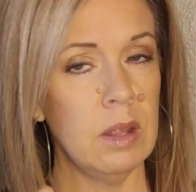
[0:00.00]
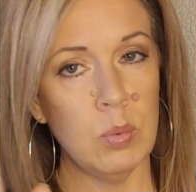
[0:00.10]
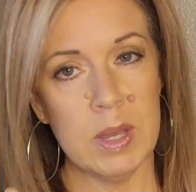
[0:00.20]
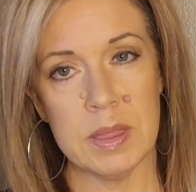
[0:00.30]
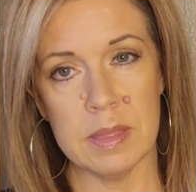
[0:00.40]

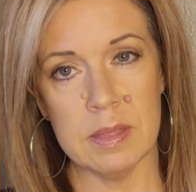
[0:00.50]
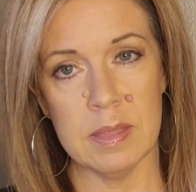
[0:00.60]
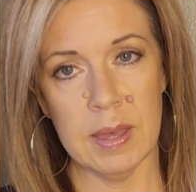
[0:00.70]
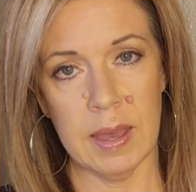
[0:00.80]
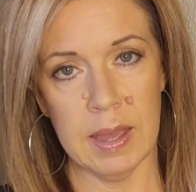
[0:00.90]
with
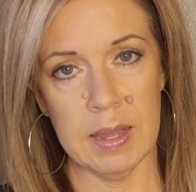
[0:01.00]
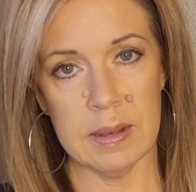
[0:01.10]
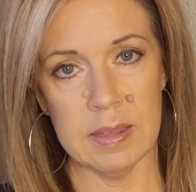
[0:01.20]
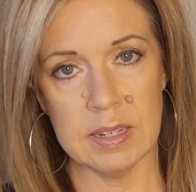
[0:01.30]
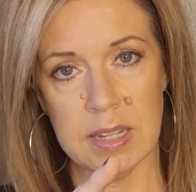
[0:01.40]
that,
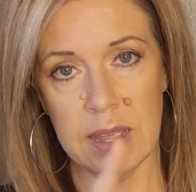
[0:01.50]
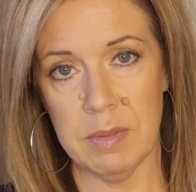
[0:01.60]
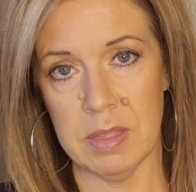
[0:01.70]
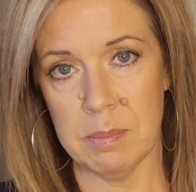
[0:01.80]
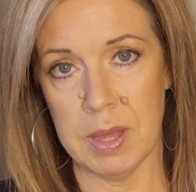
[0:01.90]
the
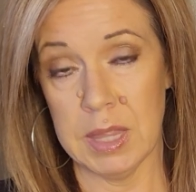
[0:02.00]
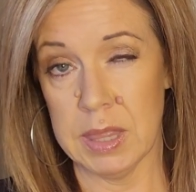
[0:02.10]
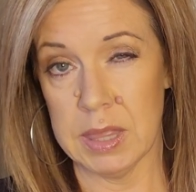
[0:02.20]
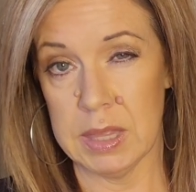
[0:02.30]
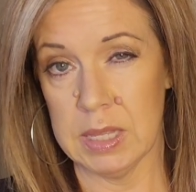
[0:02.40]
time of the
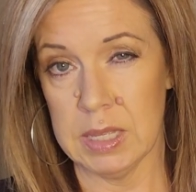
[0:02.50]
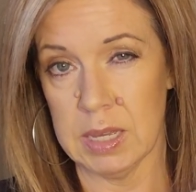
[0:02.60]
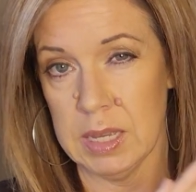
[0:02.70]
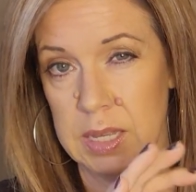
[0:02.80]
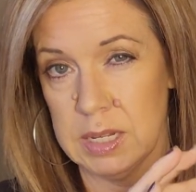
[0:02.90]
month,
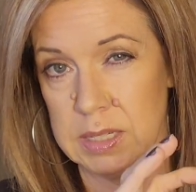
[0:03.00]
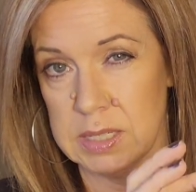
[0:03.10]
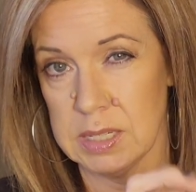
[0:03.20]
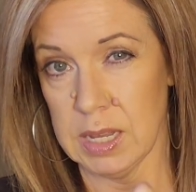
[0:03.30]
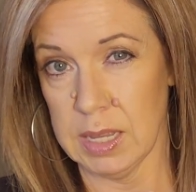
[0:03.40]
I can
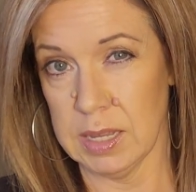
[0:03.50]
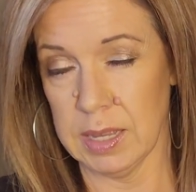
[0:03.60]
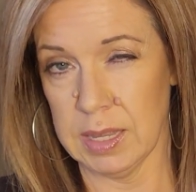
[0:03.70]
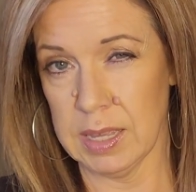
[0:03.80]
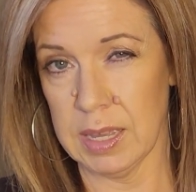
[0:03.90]

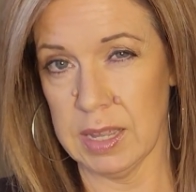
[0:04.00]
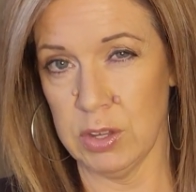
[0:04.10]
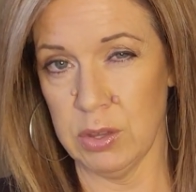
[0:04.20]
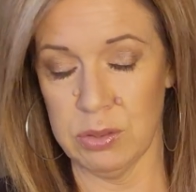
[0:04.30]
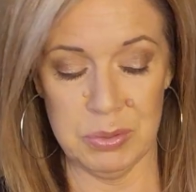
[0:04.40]
kind
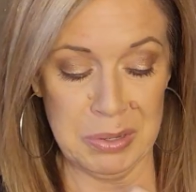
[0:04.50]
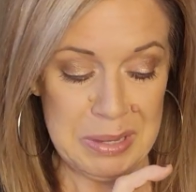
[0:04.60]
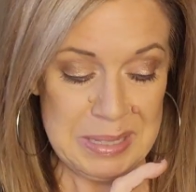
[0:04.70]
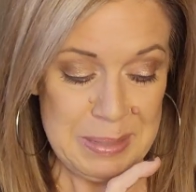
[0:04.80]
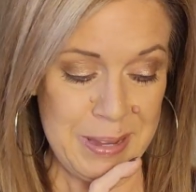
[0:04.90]
of go through a
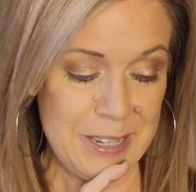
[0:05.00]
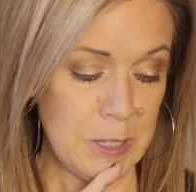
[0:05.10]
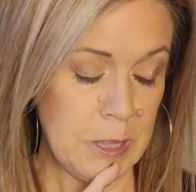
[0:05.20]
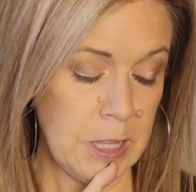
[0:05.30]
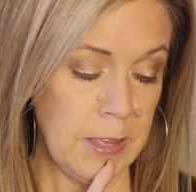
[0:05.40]

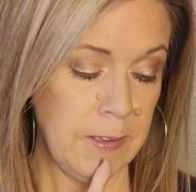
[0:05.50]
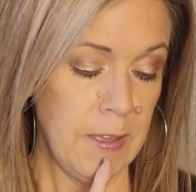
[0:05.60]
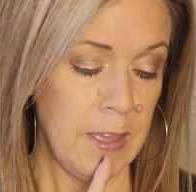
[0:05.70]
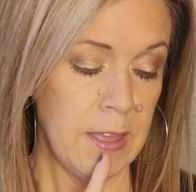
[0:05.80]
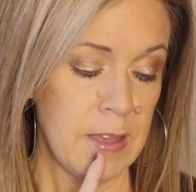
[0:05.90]
constipation thing.
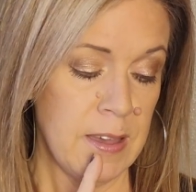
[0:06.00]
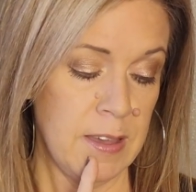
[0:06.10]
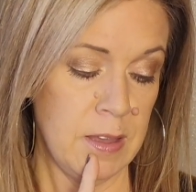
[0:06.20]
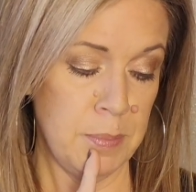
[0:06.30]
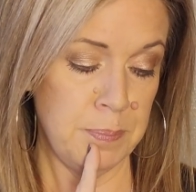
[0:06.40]

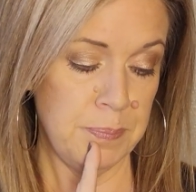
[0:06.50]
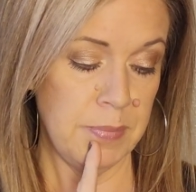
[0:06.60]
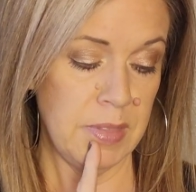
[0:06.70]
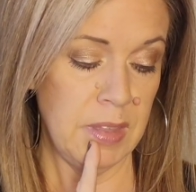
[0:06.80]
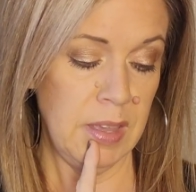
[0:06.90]

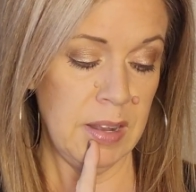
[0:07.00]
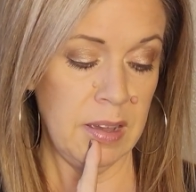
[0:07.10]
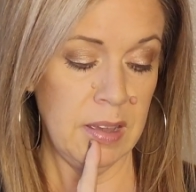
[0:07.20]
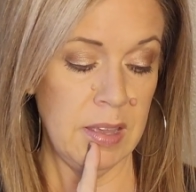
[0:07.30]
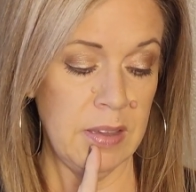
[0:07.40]
And
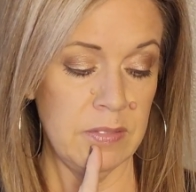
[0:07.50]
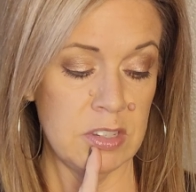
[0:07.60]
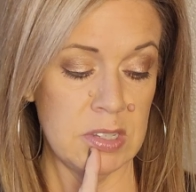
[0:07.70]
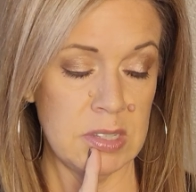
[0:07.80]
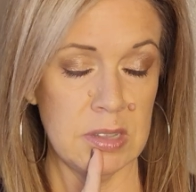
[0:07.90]
I have
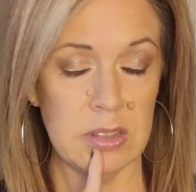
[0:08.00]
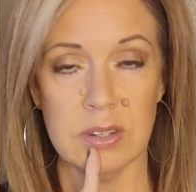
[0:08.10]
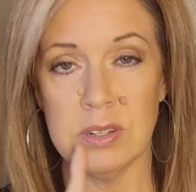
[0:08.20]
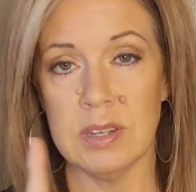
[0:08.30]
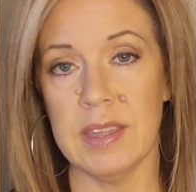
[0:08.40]
just
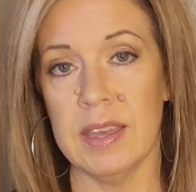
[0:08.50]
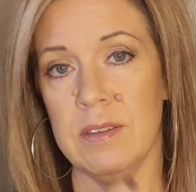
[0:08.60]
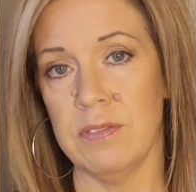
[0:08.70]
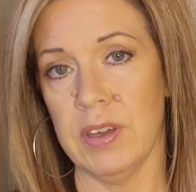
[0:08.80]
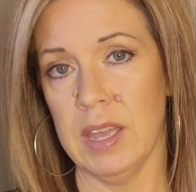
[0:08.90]
learned that
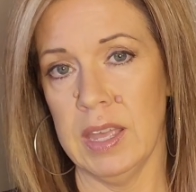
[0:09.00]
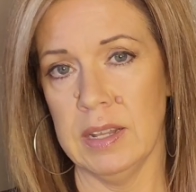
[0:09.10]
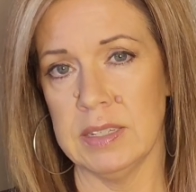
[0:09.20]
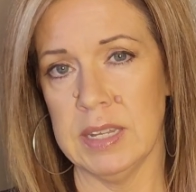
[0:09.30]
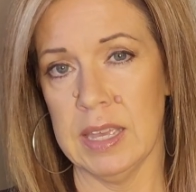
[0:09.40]
if
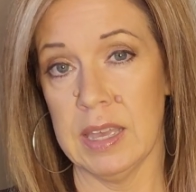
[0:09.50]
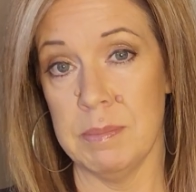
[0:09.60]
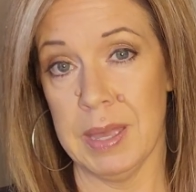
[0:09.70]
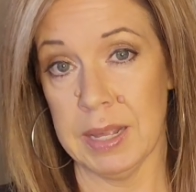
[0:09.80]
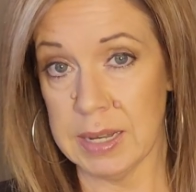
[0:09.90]
I take a
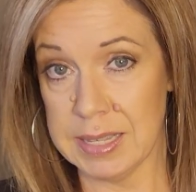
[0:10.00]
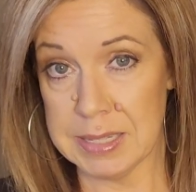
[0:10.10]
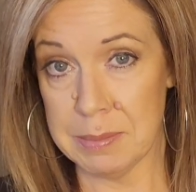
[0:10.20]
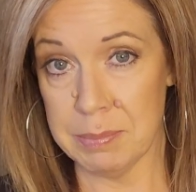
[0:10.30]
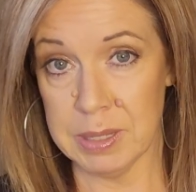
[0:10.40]

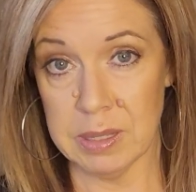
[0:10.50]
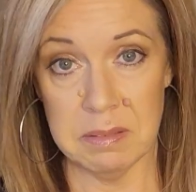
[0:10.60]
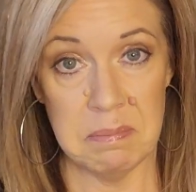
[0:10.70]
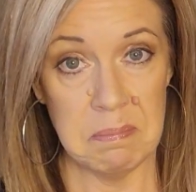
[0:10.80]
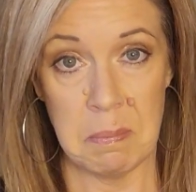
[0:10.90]
magnesium
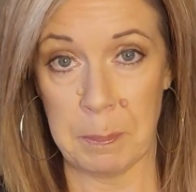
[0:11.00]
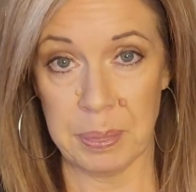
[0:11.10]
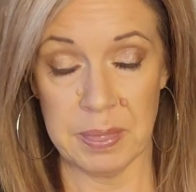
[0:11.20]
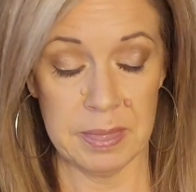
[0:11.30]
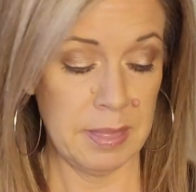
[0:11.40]
pill,
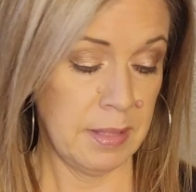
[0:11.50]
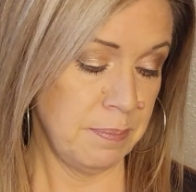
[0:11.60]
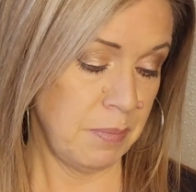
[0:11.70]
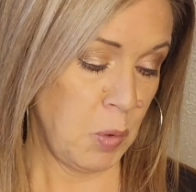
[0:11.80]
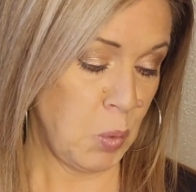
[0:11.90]

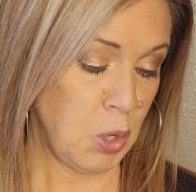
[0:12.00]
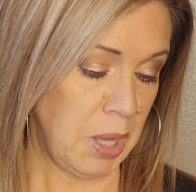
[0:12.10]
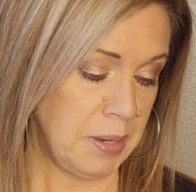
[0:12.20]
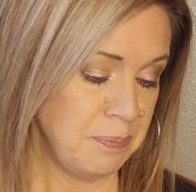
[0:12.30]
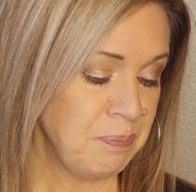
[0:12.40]
we're
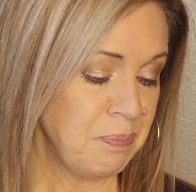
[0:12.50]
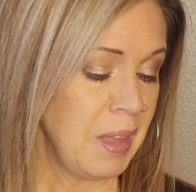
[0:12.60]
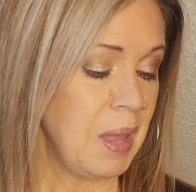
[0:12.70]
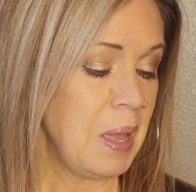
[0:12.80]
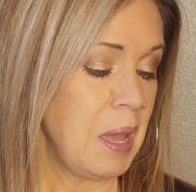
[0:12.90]
good.
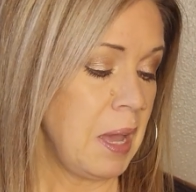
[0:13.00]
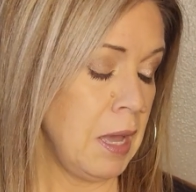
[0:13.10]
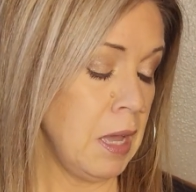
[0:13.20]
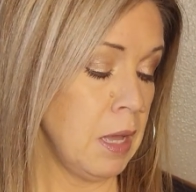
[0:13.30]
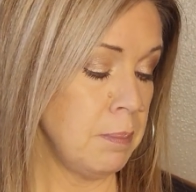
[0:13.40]

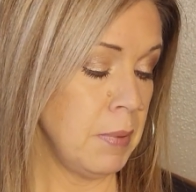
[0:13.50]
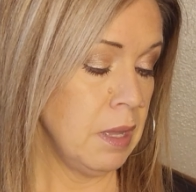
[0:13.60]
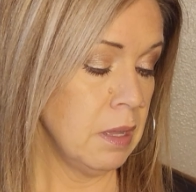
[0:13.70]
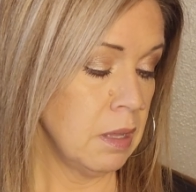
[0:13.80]
And